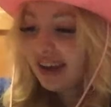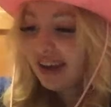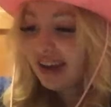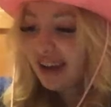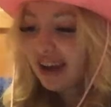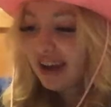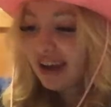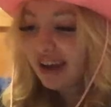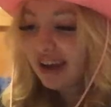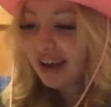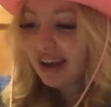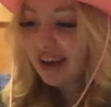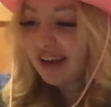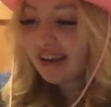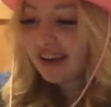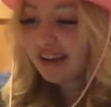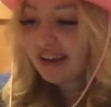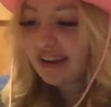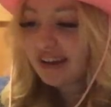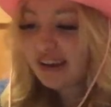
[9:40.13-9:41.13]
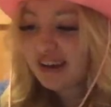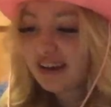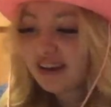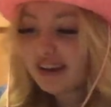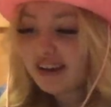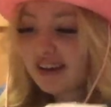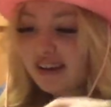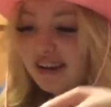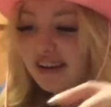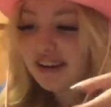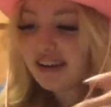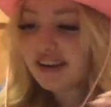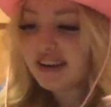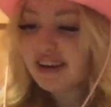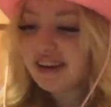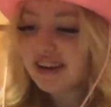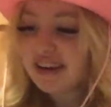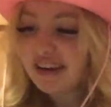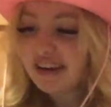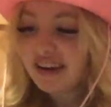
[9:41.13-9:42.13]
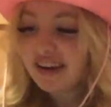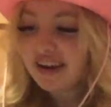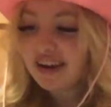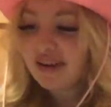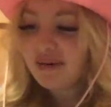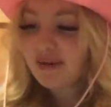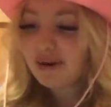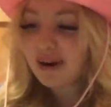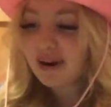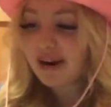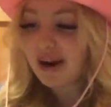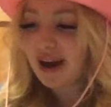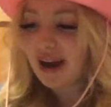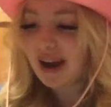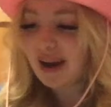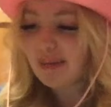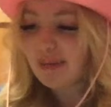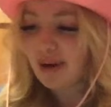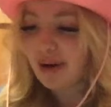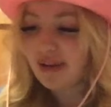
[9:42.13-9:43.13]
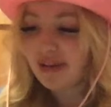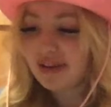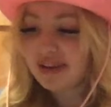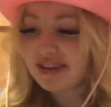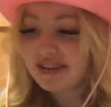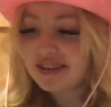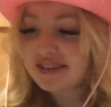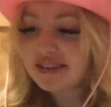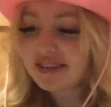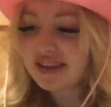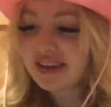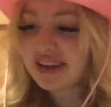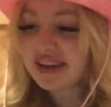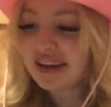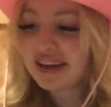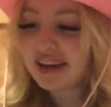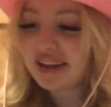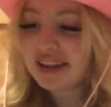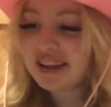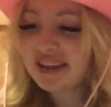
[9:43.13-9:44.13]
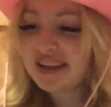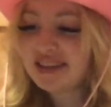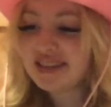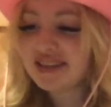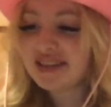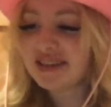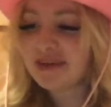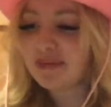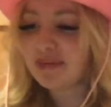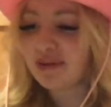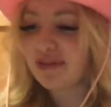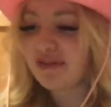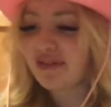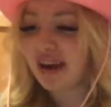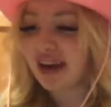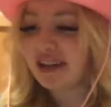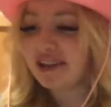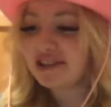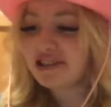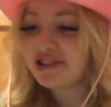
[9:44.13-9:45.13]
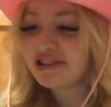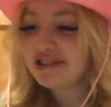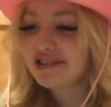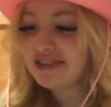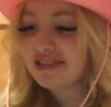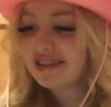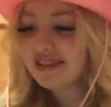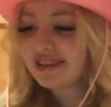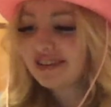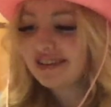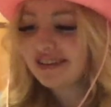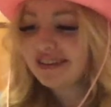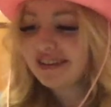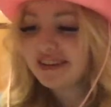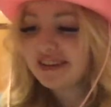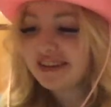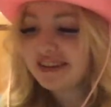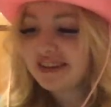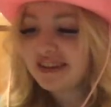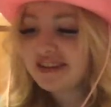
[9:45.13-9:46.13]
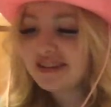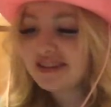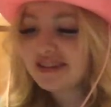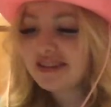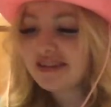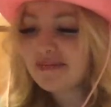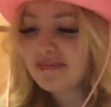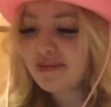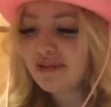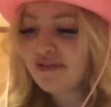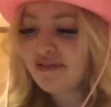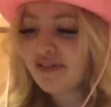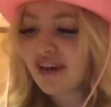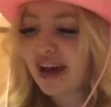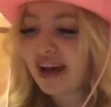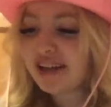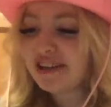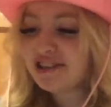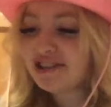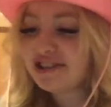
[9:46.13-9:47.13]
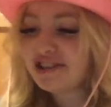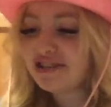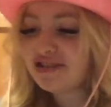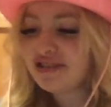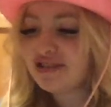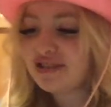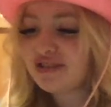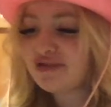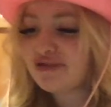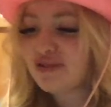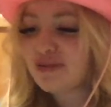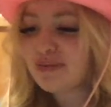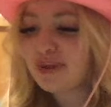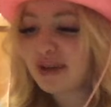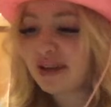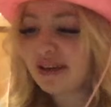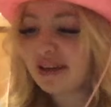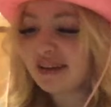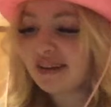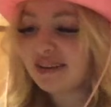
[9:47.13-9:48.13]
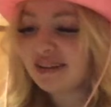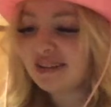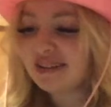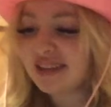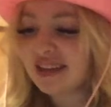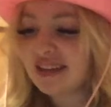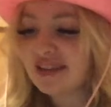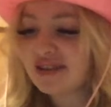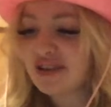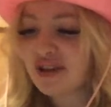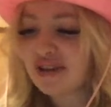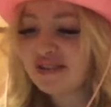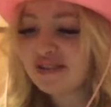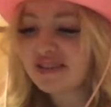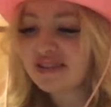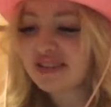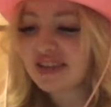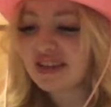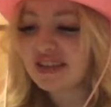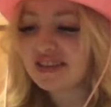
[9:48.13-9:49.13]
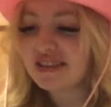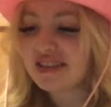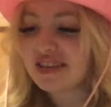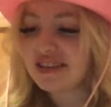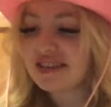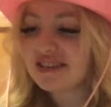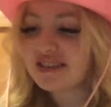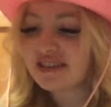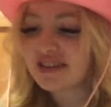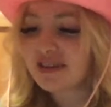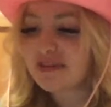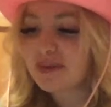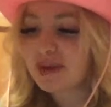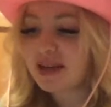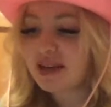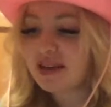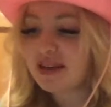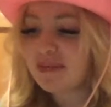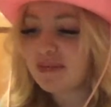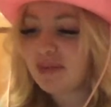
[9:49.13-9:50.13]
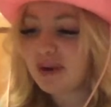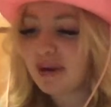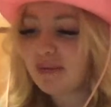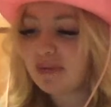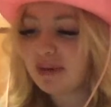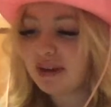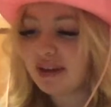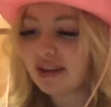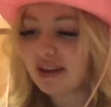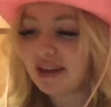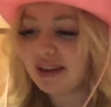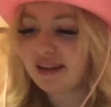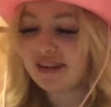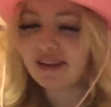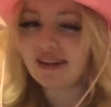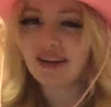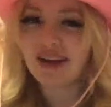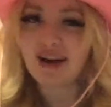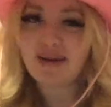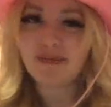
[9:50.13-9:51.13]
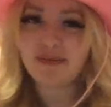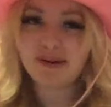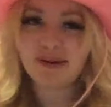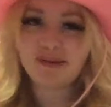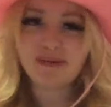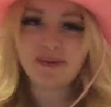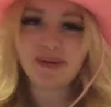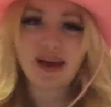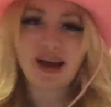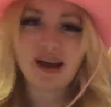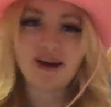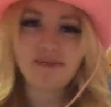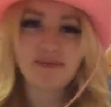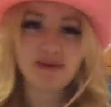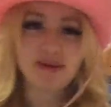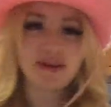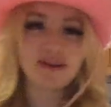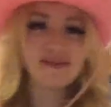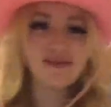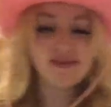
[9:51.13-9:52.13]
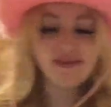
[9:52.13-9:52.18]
And we're gonna eyeball this. This isn't profesh. This isn't profesh. It's just for me. As long as it tastes like cinnamon and pumpkin, I'm gonna be happy.